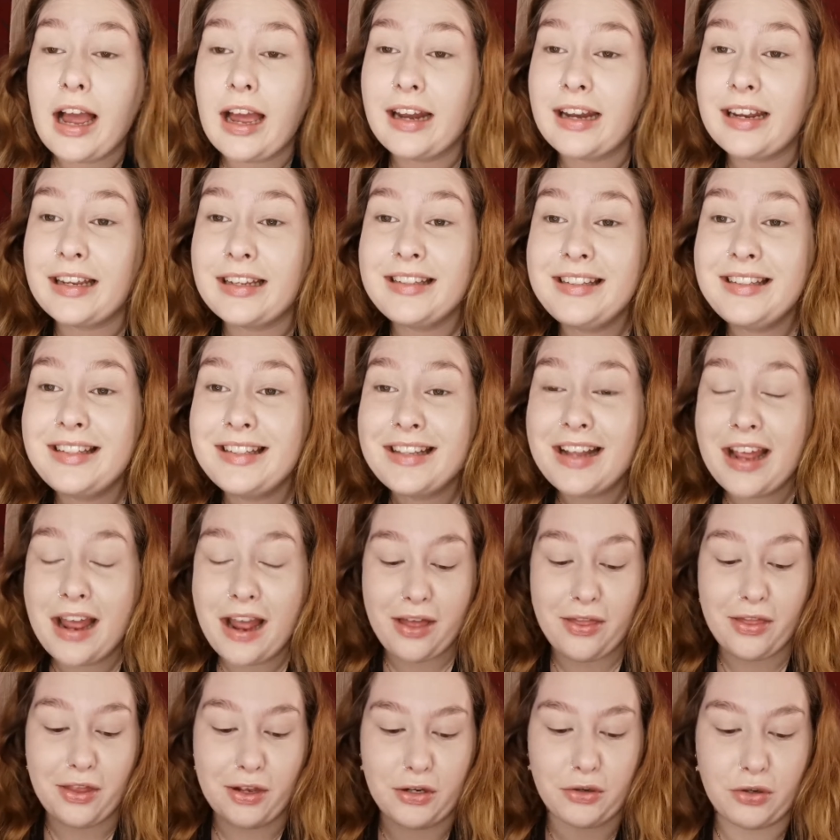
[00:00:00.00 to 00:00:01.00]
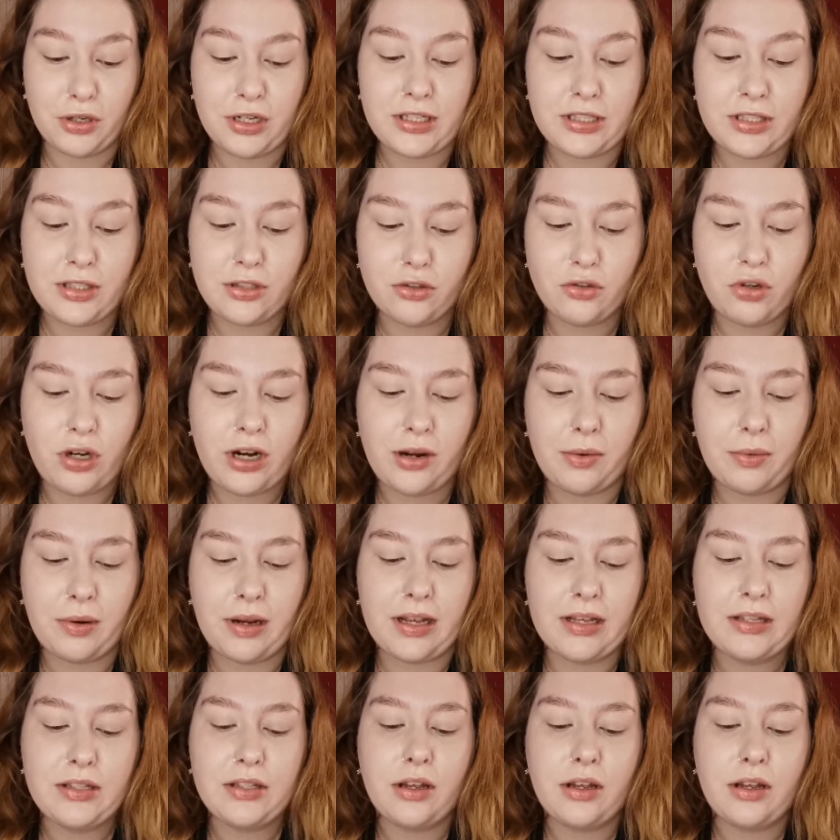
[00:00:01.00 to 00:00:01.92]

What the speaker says: eyelids. They crease straight away,